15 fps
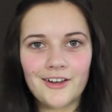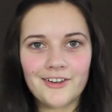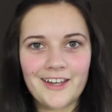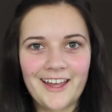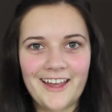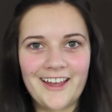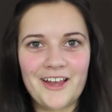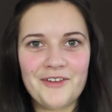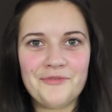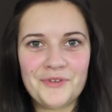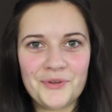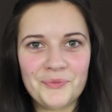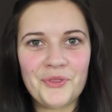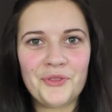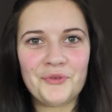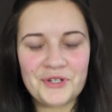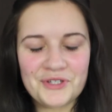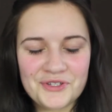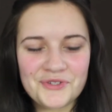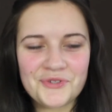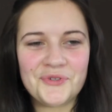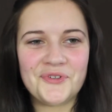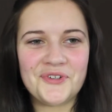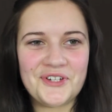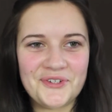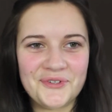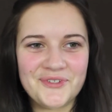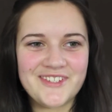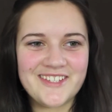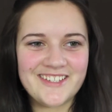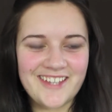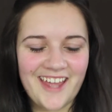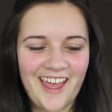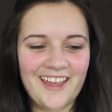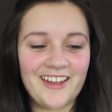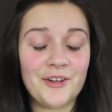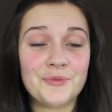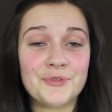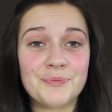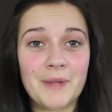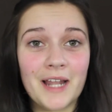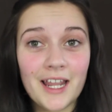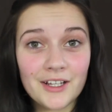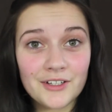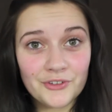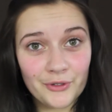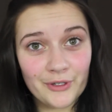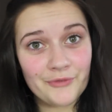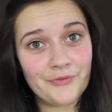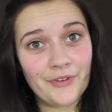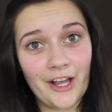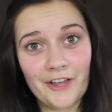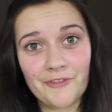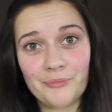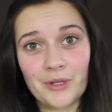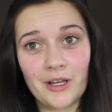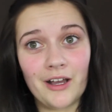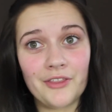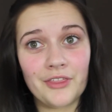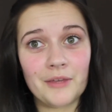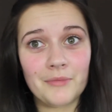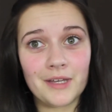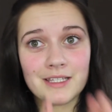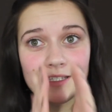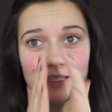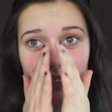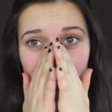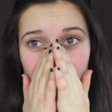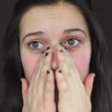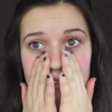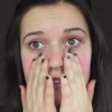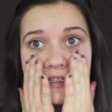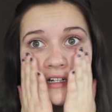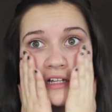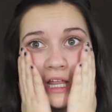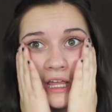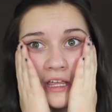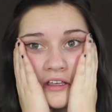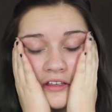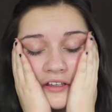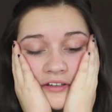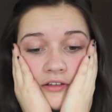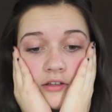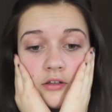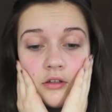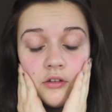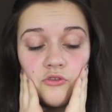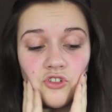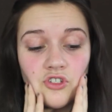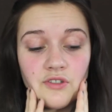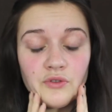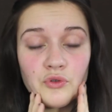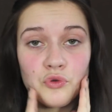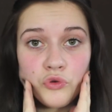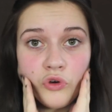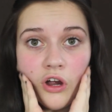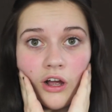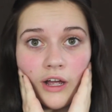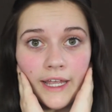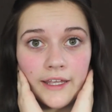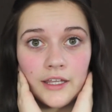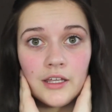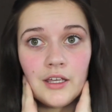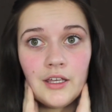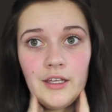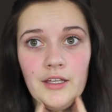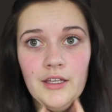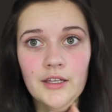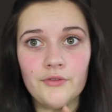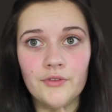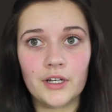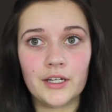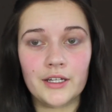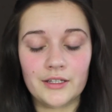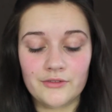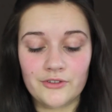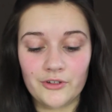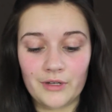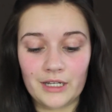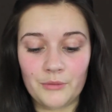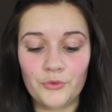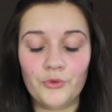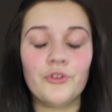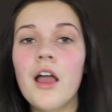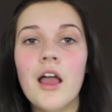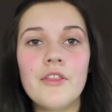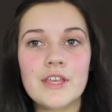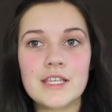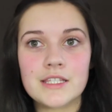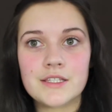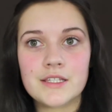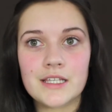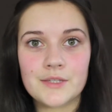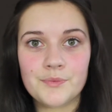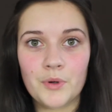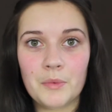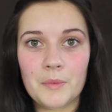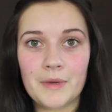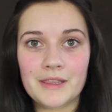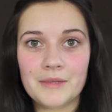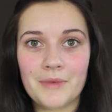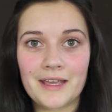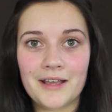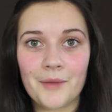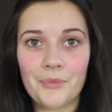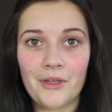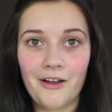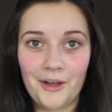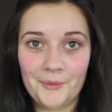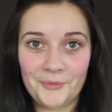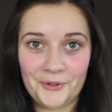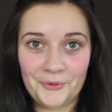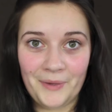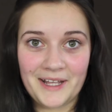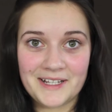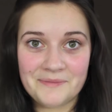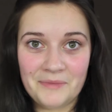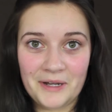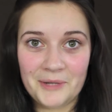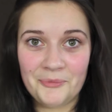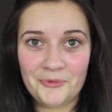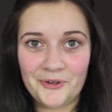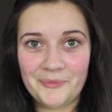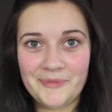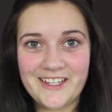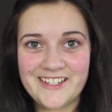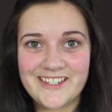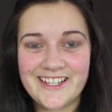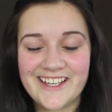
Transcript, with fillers: Okay, I filmed three tutorials today and I was planning on doing five but I think my skin is gonna like just cry if I do any more. This is probably the makeup that I'm gonna wear to my prom this